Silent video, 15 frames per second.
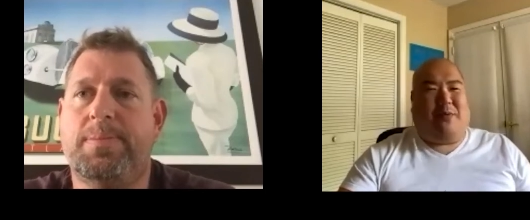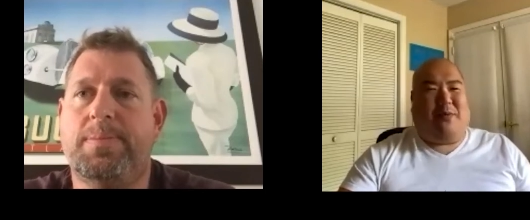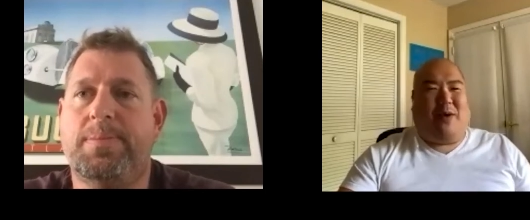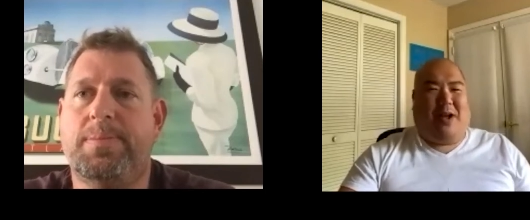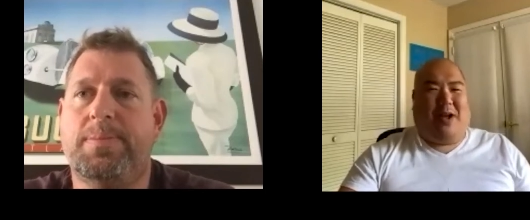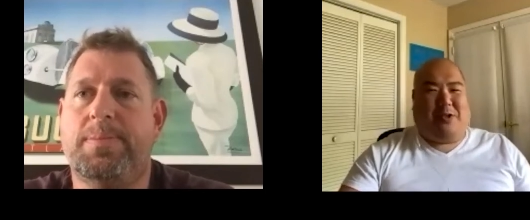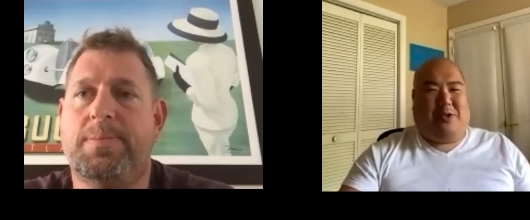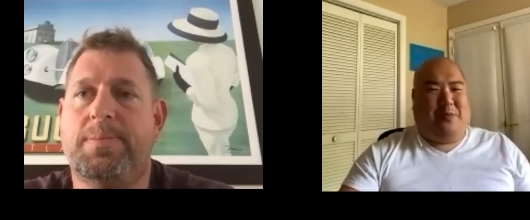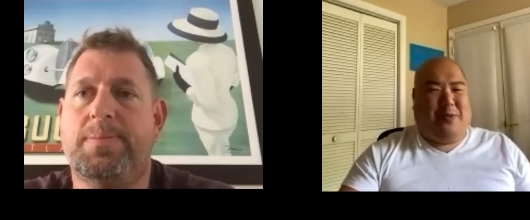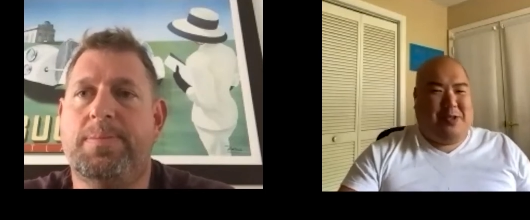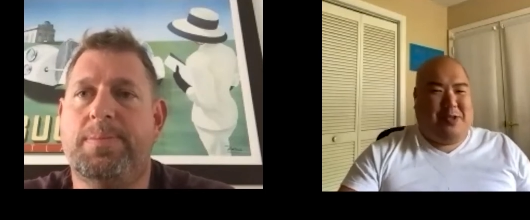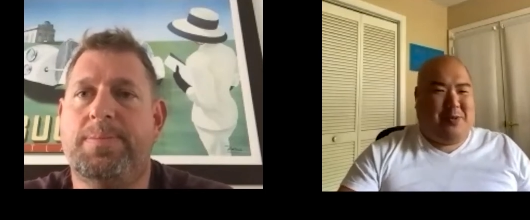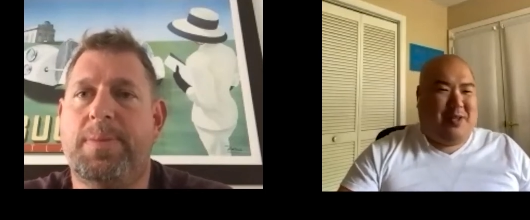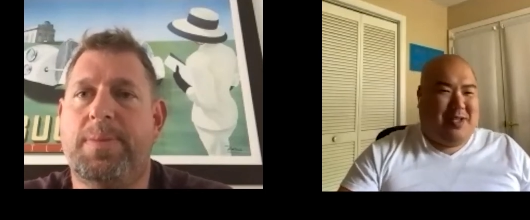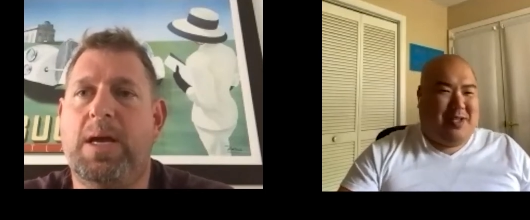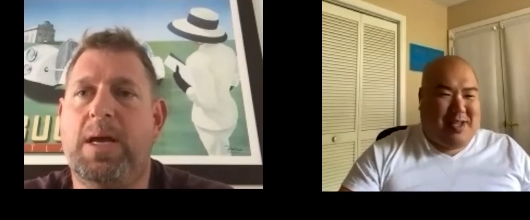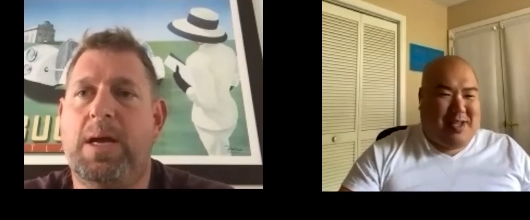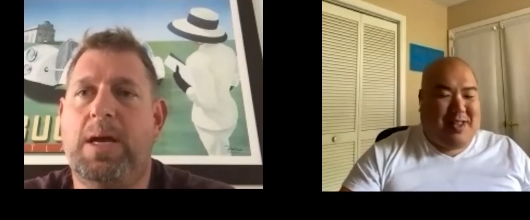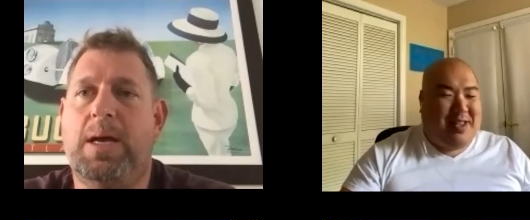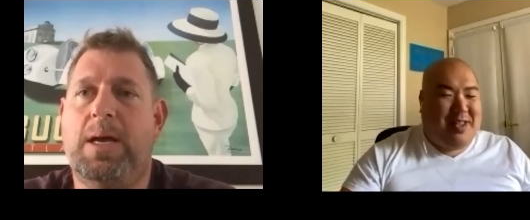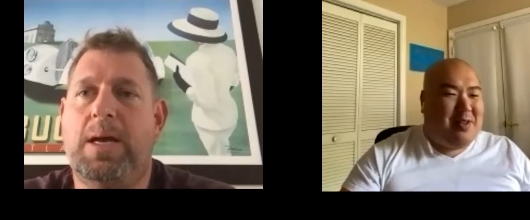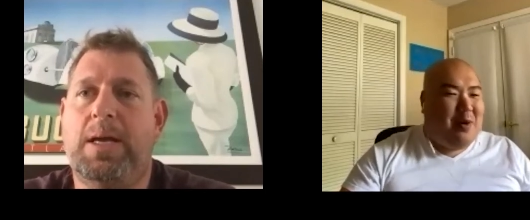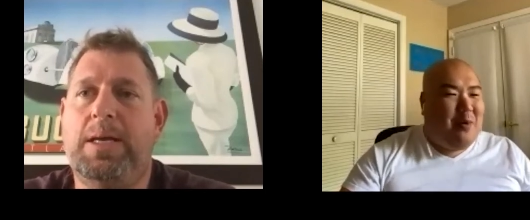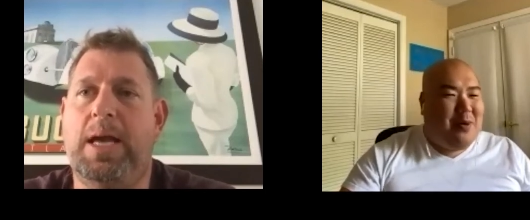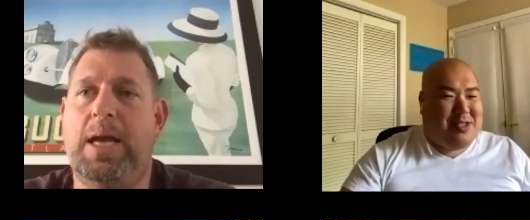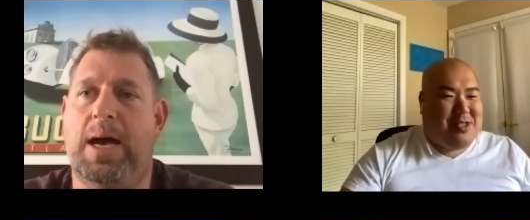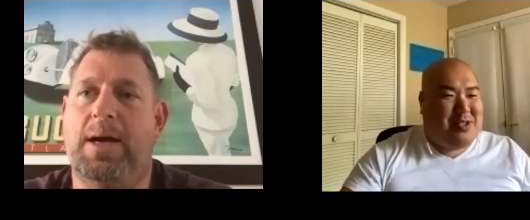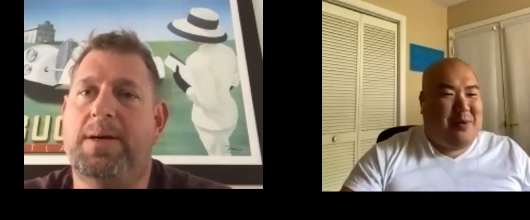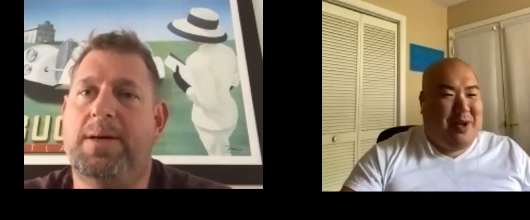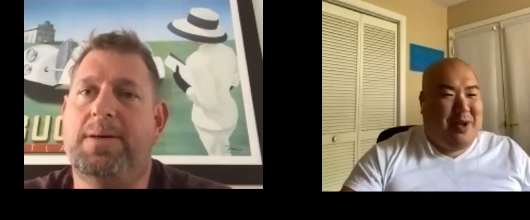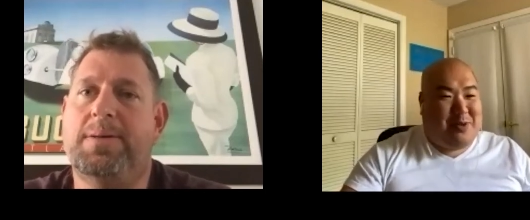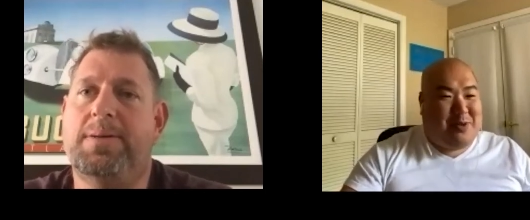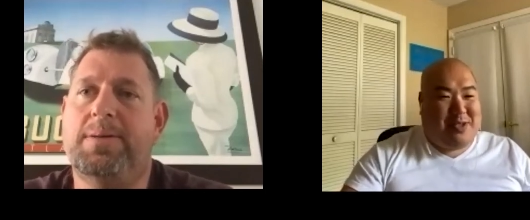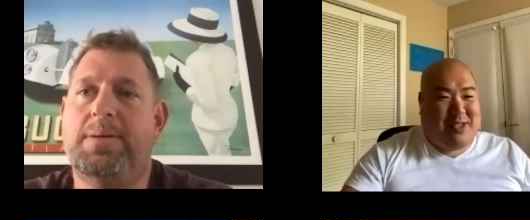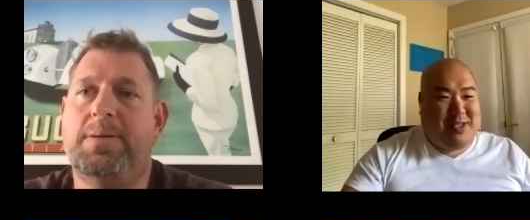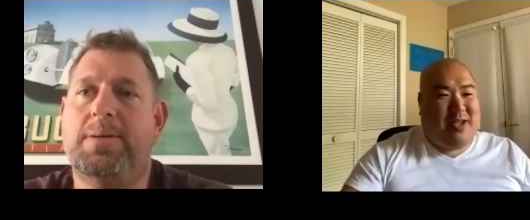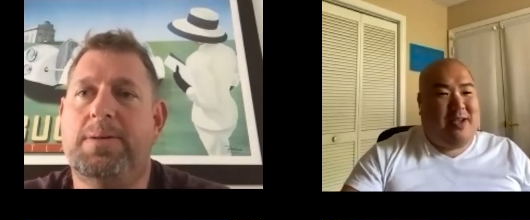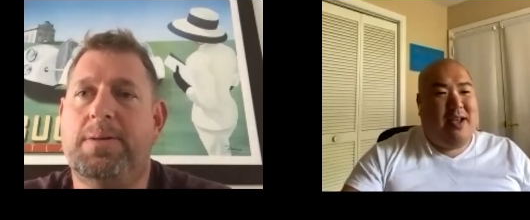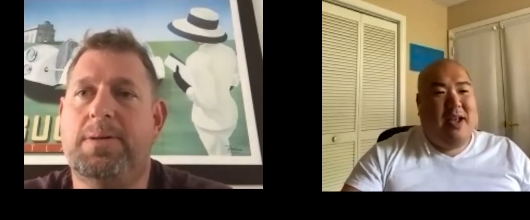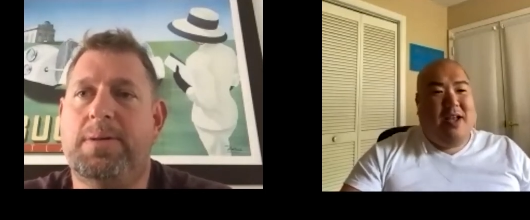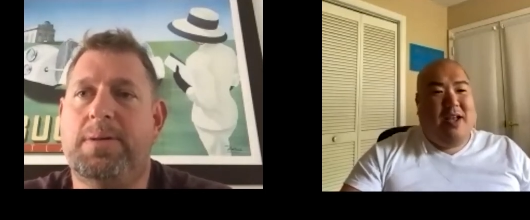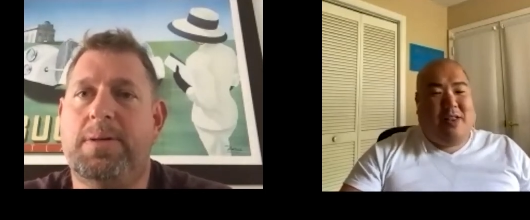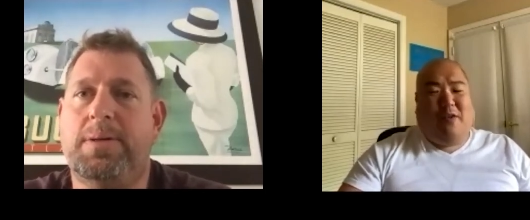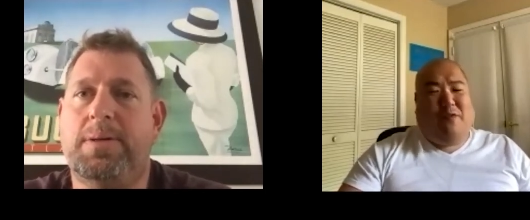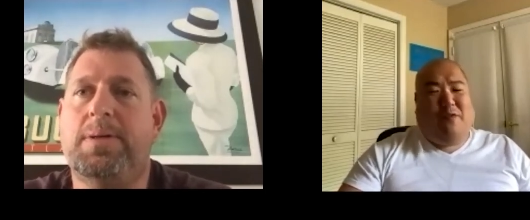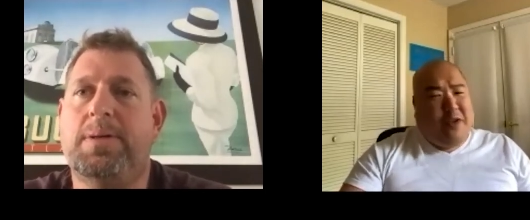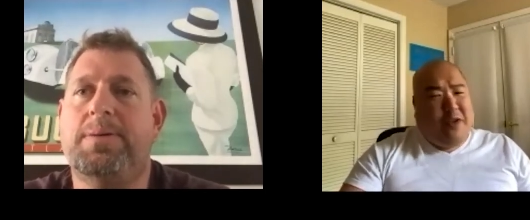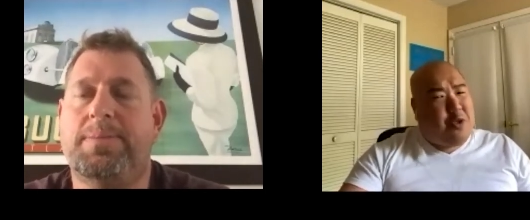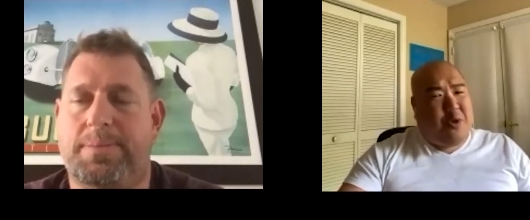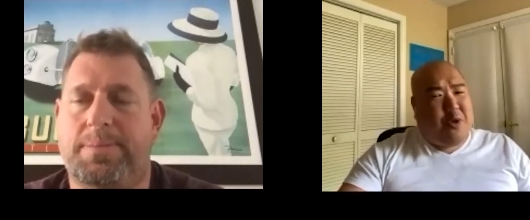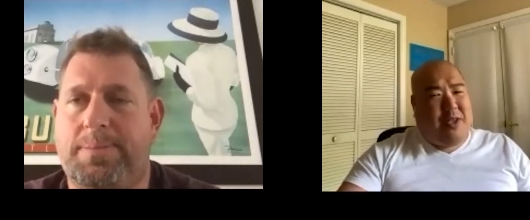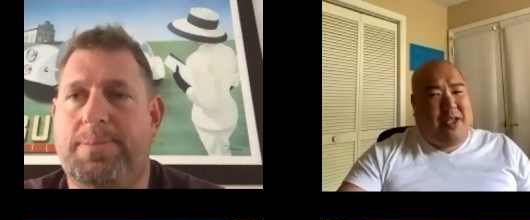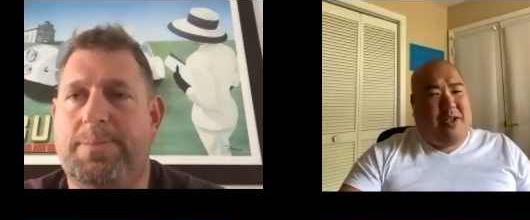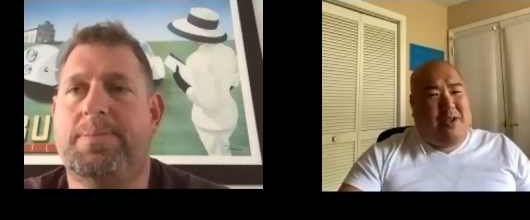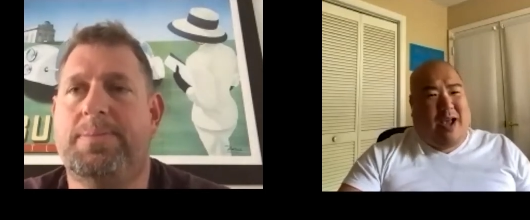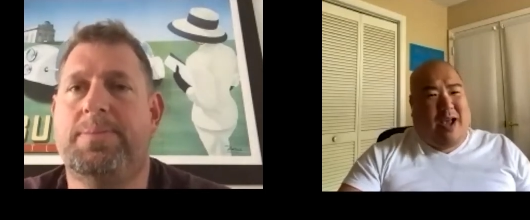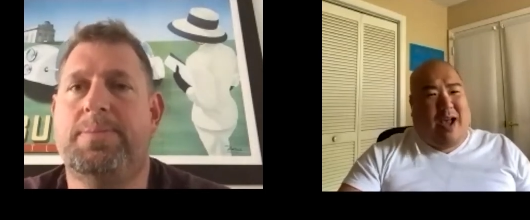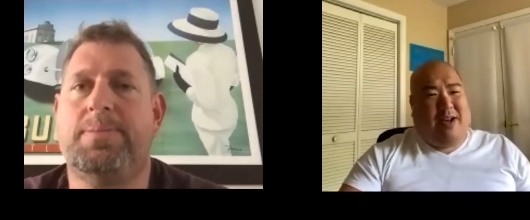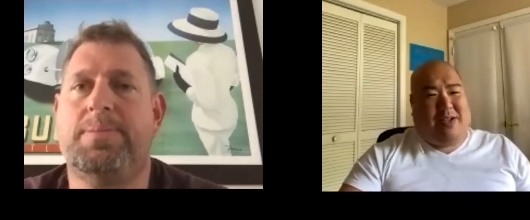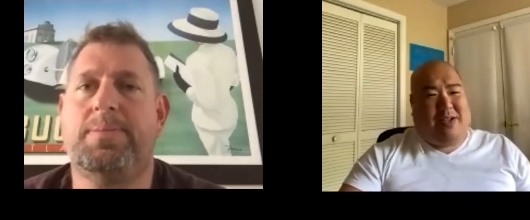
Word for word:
Speaker 1: Roger Dubuis releases. I think they're always yeah. so interesting. They're visually kind of